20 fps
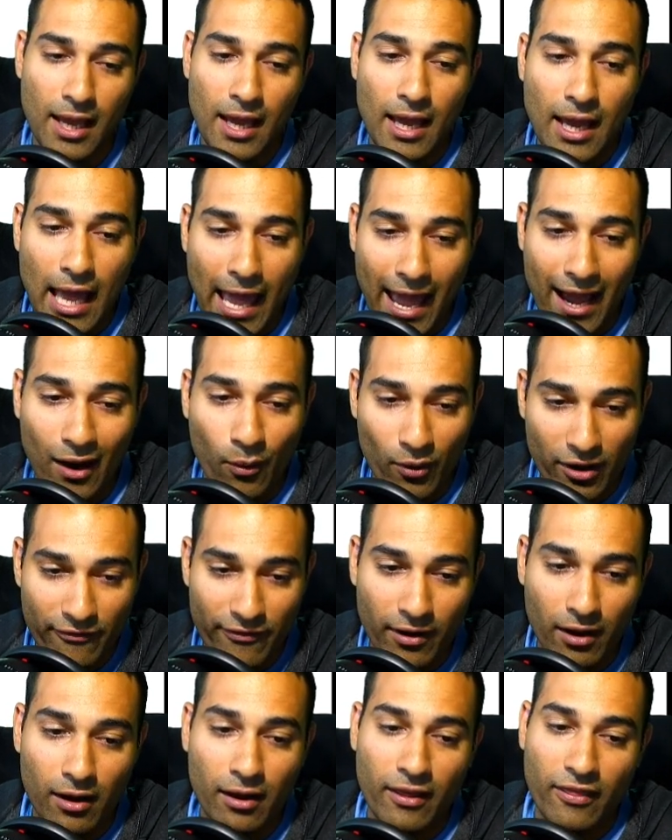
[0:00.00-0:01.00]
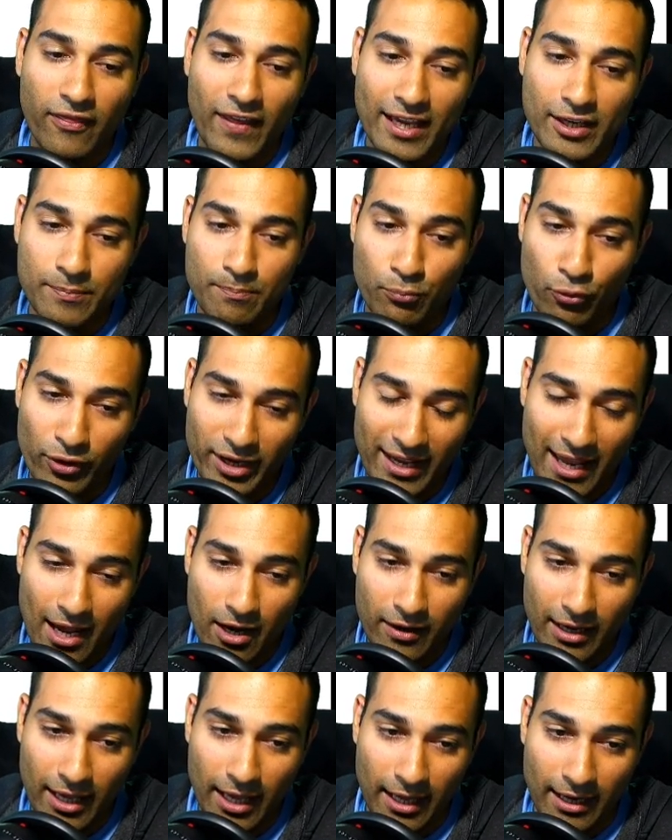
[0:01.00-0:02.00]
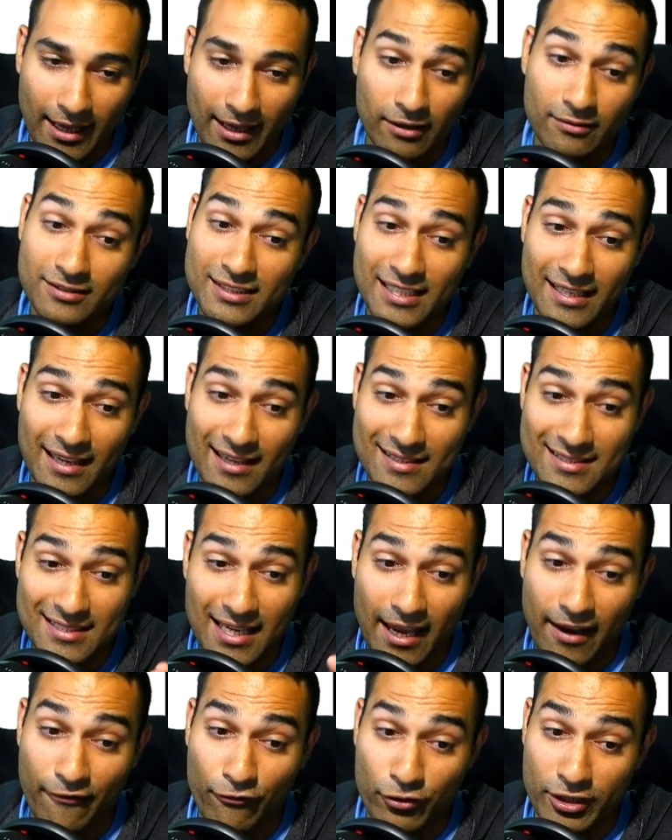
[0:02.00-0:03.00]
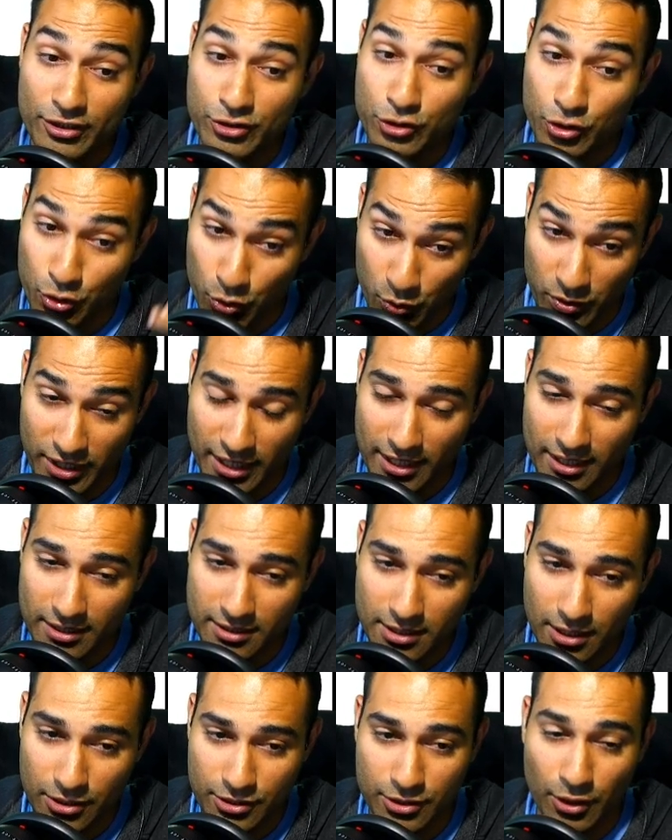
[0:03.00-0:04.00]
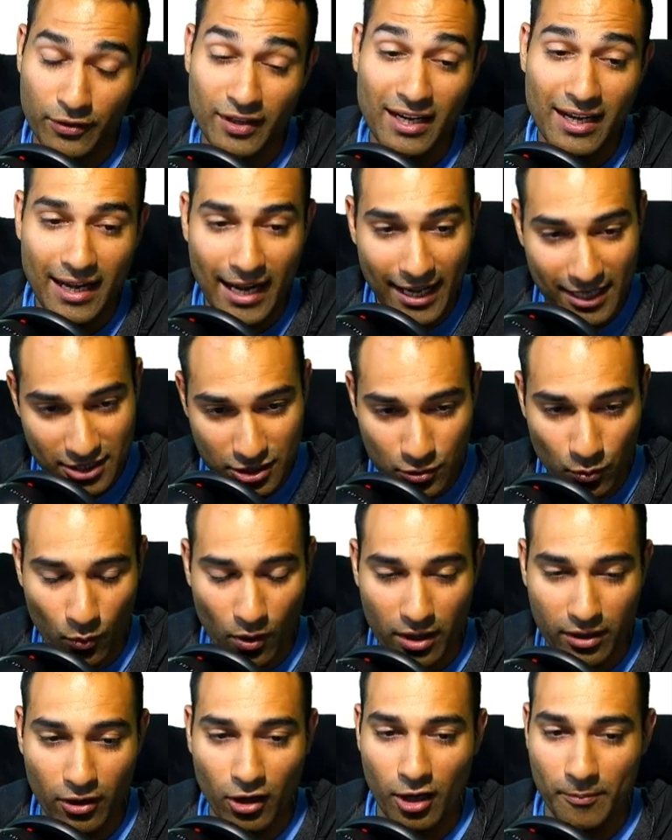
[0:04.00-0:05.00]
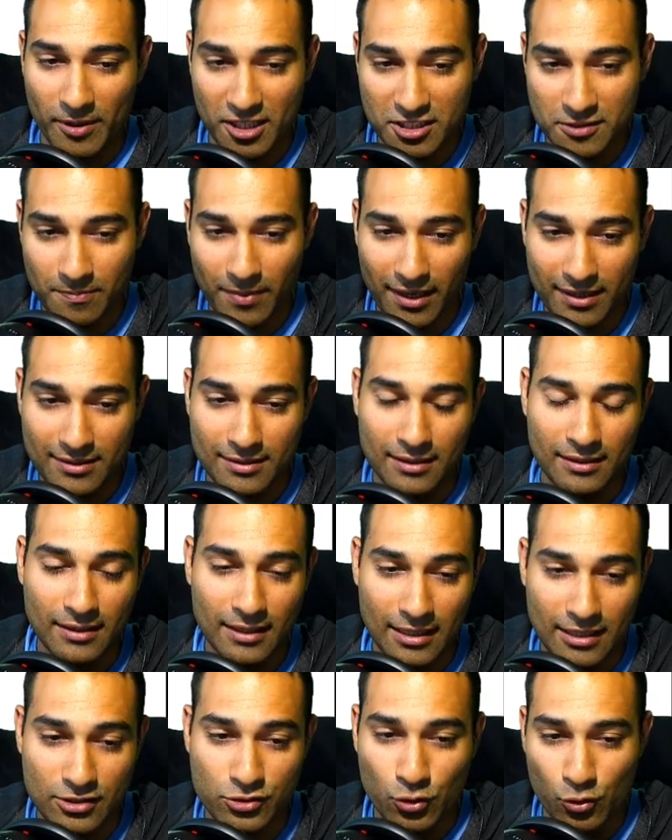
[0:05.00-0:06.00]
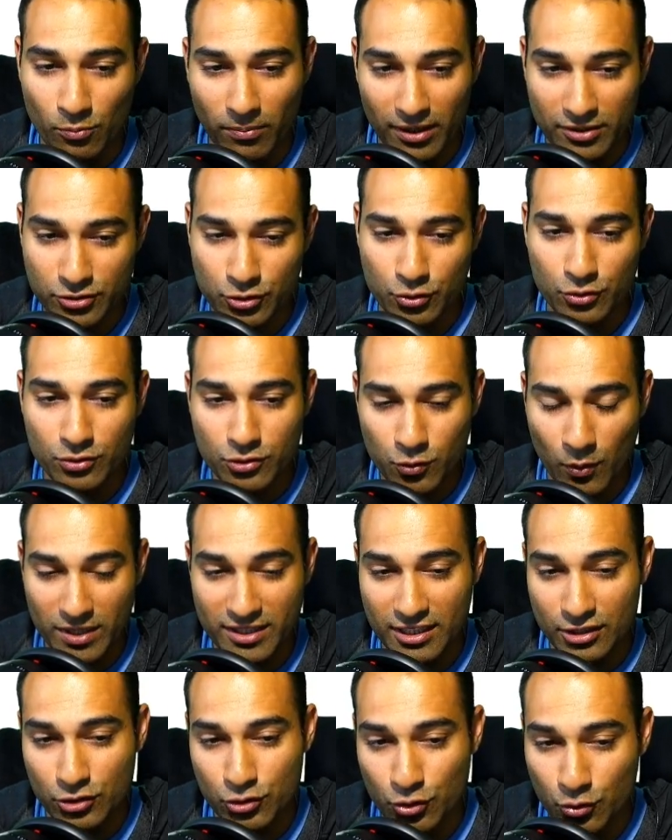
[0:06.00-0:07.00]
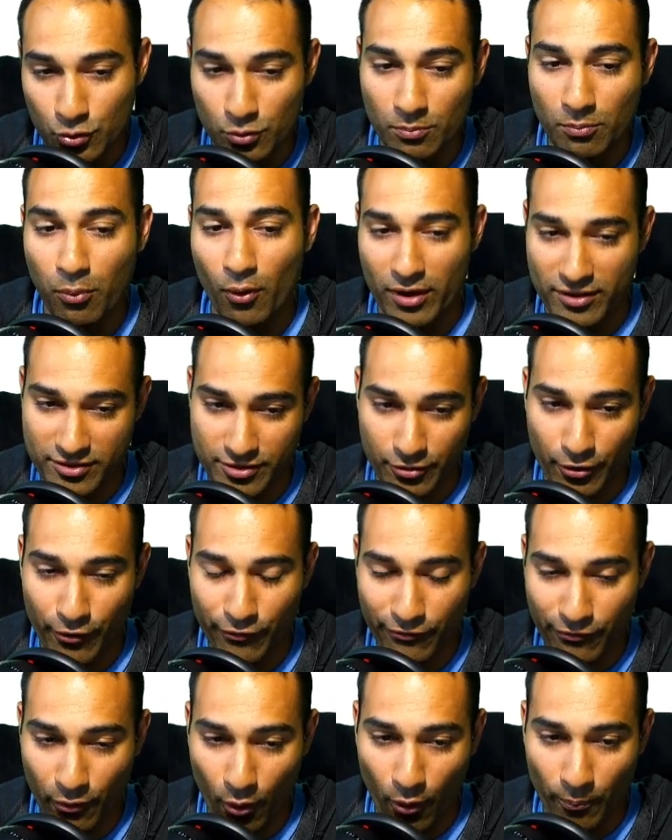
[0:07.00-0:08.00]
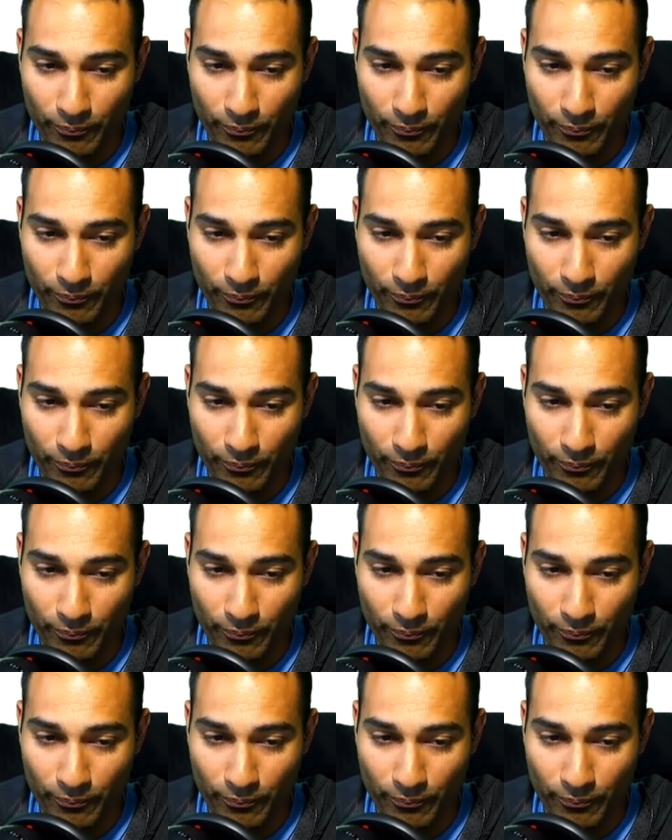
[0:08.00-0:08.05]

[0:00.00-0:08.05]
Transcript: However, they bring out an LTS every two years. So the next one I'm expecting is Ubuntu 22.04.